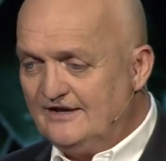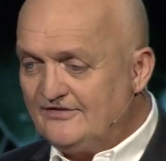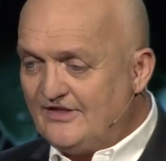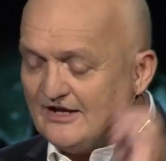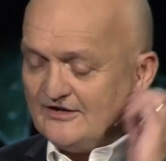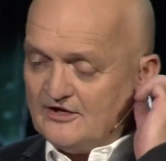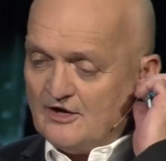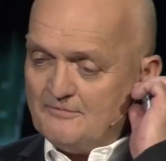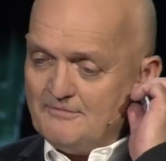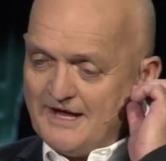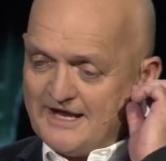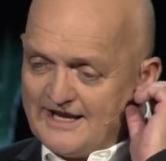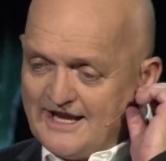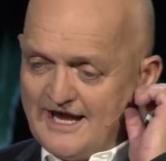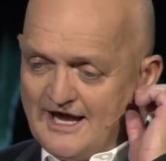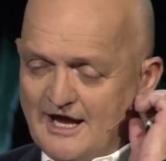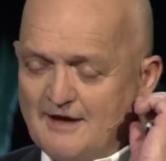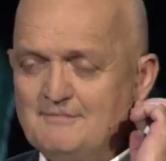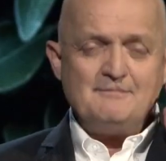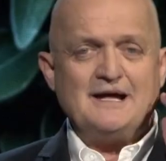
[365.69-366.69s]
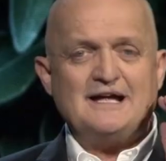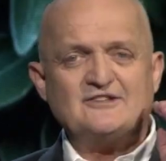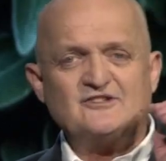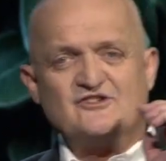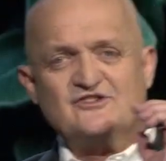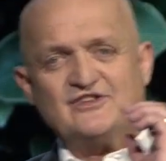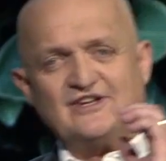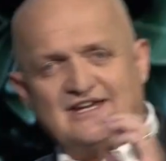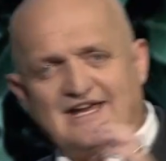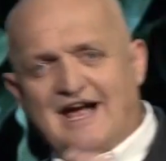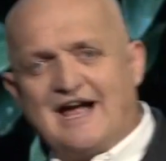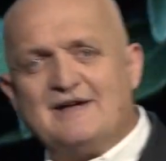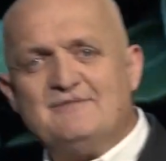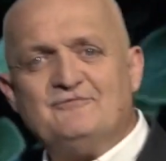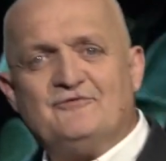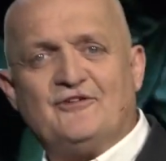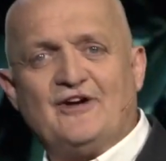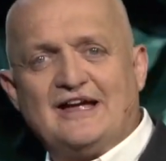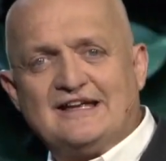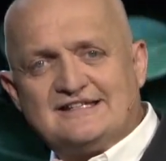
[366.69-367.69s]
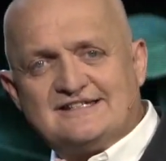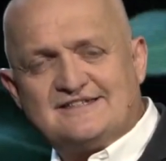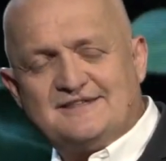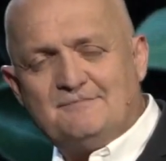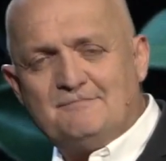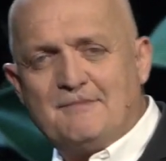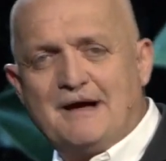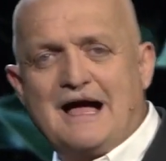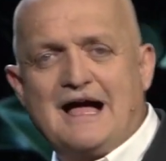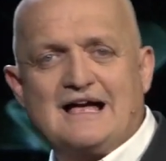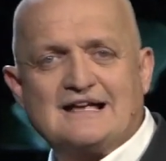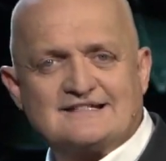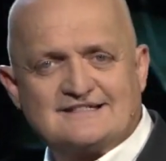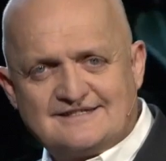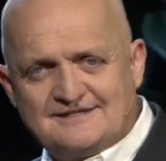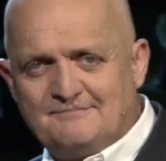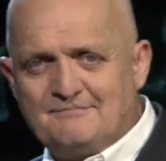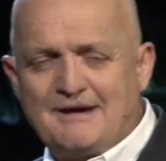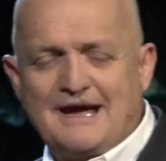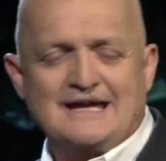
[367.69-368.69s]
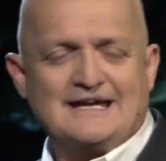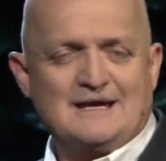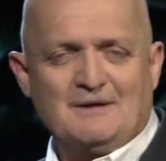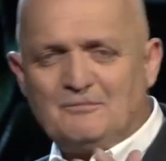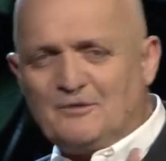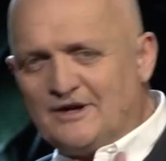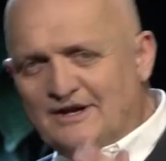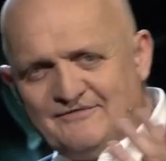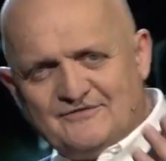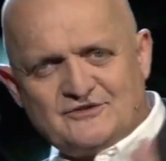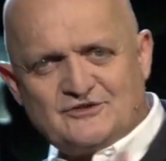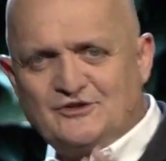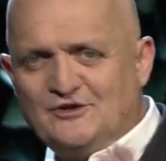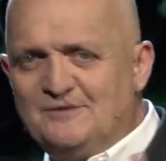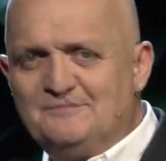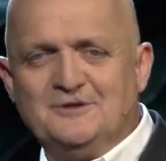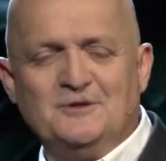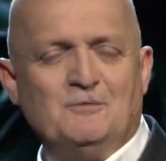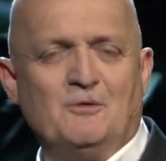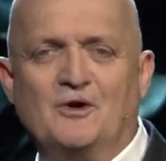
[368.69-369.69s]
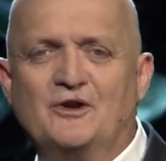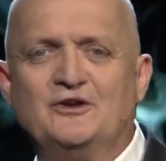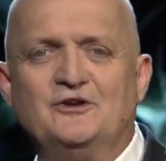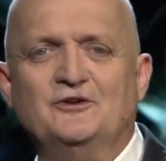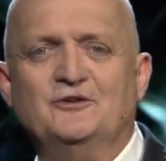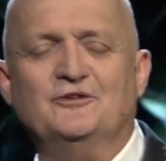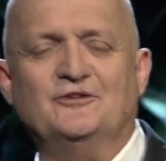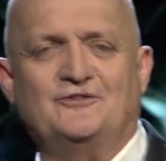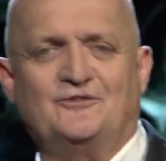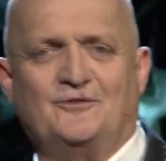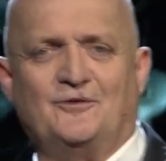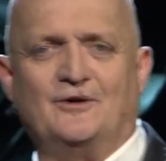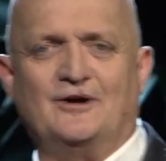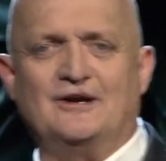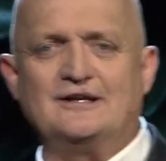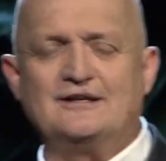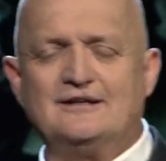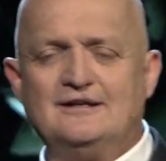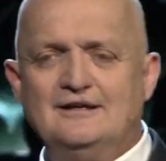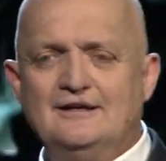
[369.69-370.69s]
that no matter how much the game face, the mask, the makeup, whatever term you want to use for it,